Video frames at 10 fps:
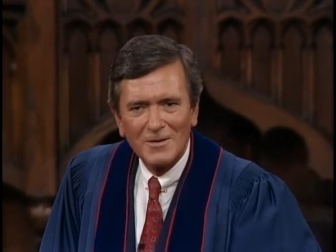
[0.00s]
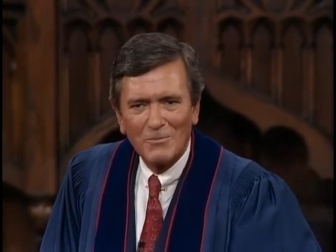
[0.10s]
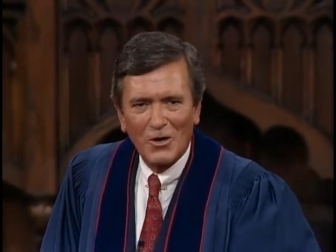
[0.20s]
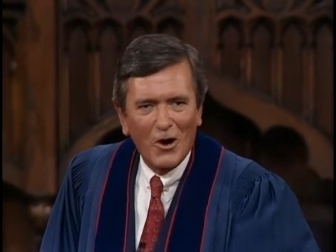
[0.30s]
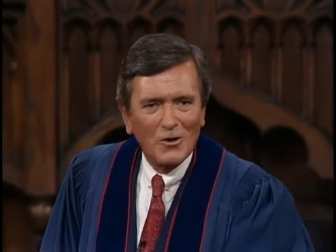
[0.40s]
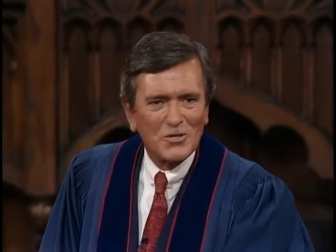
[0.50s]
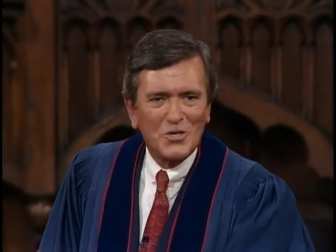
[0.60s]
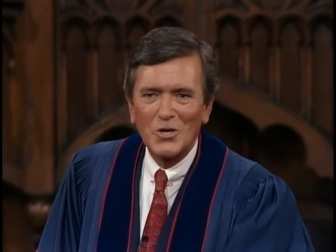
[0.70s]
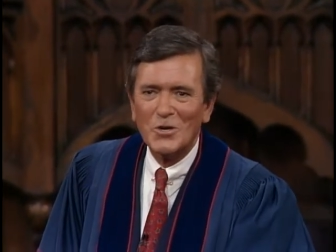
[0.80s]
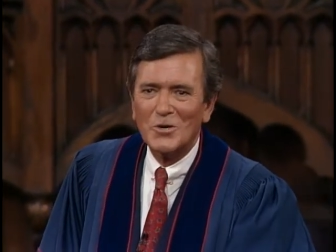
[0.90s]
but
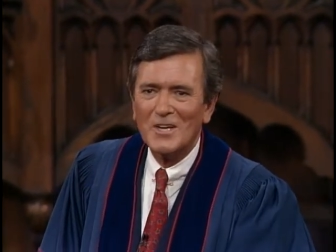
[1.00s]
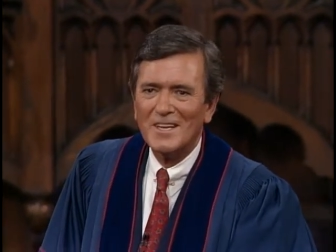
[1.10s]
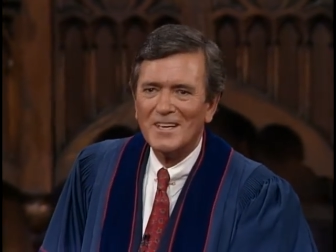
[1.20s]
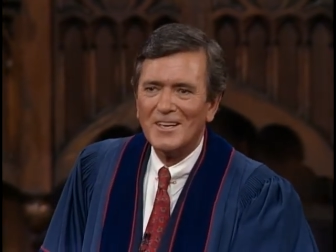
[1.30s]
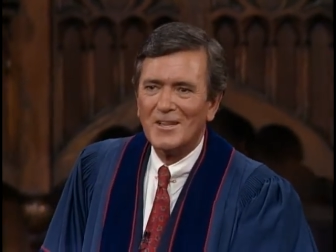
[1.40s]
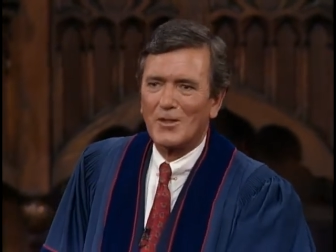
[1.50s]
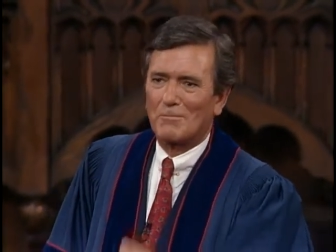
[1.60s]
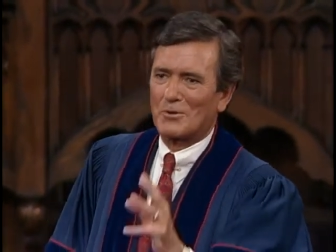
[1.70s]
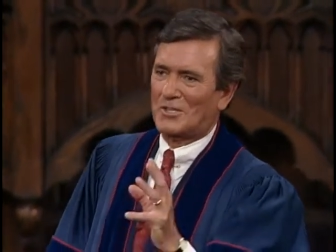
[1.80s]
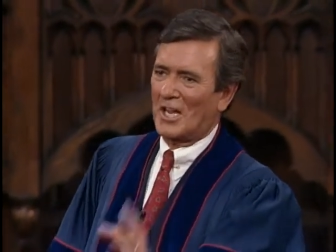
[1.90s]
also in the
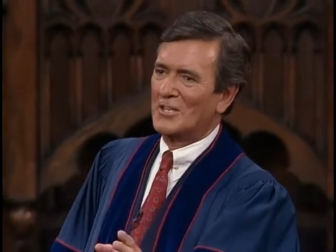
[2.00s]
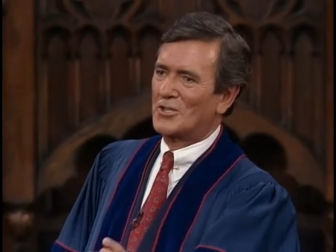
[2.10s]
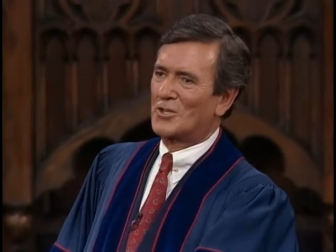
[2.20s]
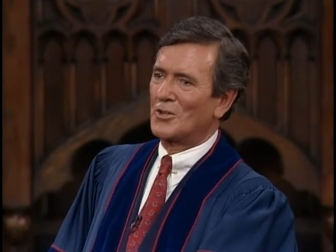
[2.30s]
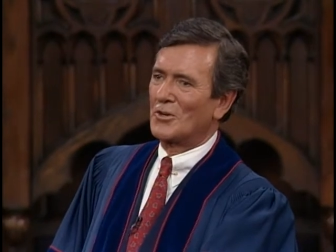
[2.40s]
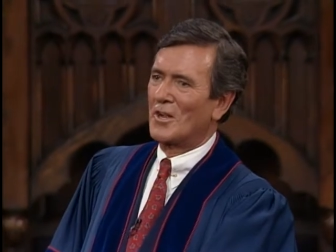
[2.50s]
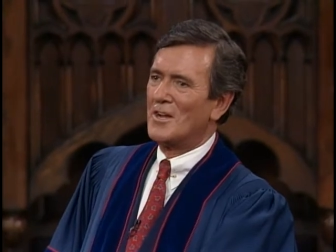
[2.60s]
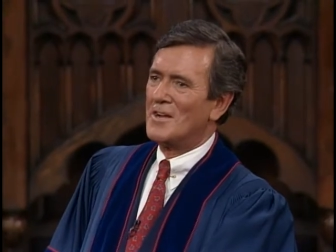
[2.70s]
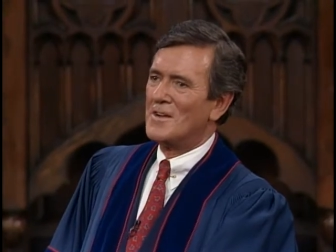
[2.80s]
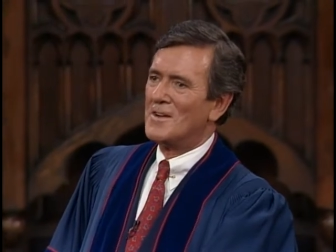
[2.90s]
potential
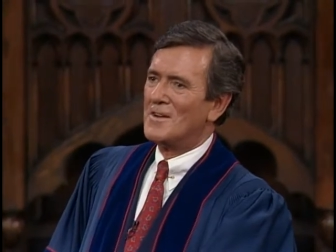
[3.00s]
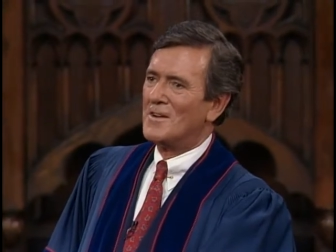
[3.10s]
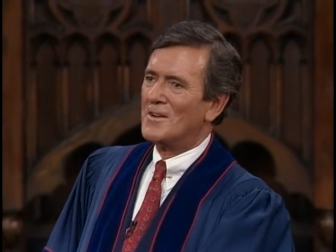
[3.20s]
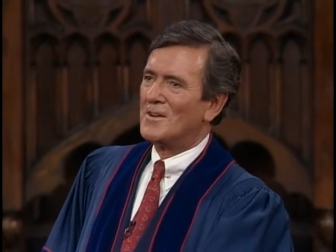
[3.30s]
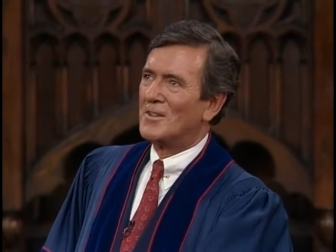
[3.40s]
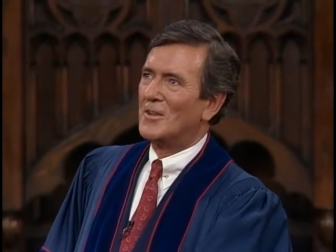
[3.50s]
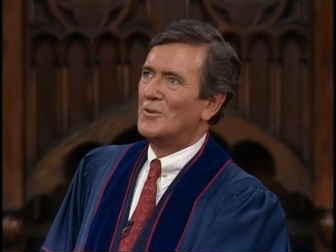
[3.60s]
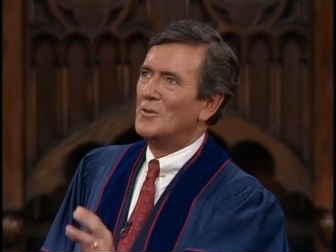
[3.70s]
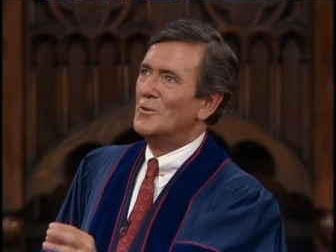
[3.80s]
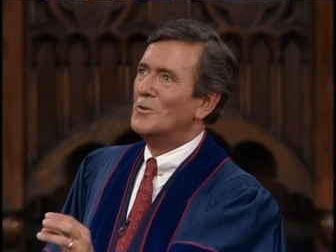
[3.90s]
that
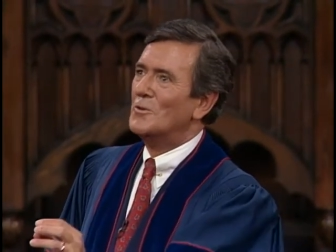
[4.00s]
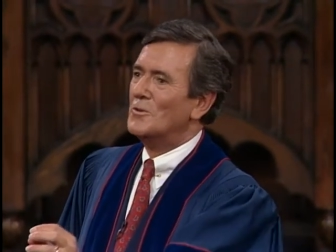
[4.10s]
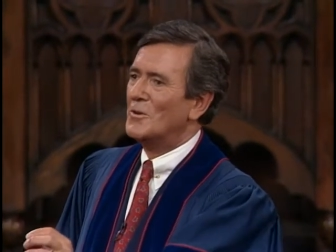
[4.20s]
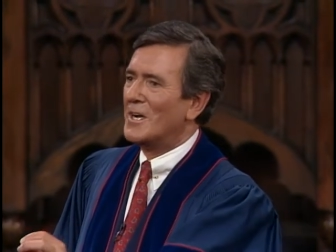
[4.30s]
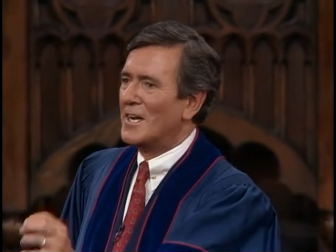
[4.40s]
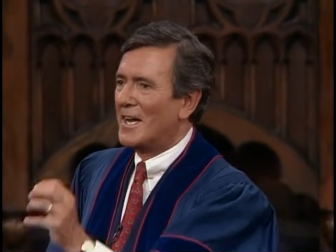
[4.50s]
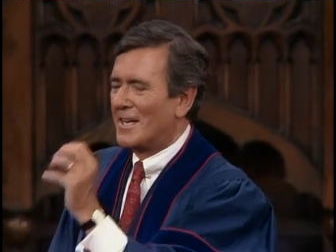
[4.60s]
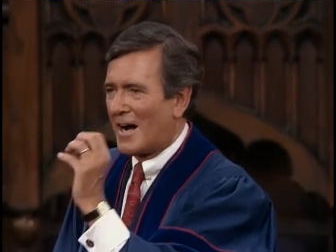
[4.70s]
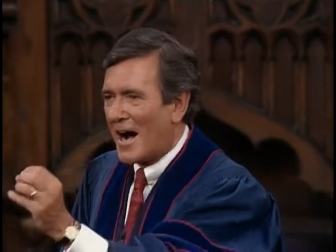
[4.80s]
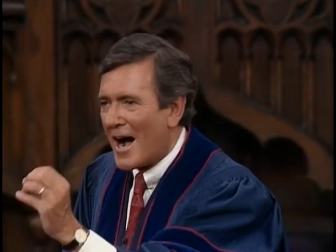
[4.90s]
you
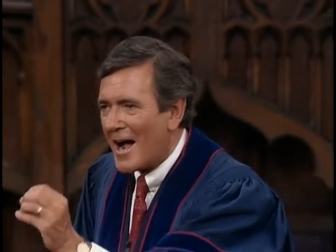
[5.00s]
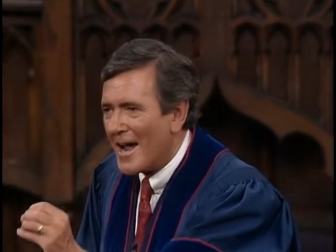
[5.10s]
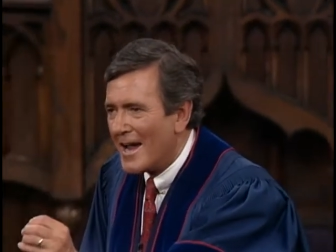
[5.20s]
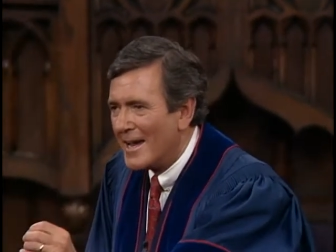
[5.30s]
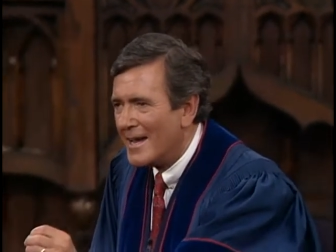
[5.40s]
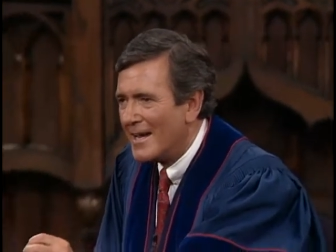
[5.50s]
and I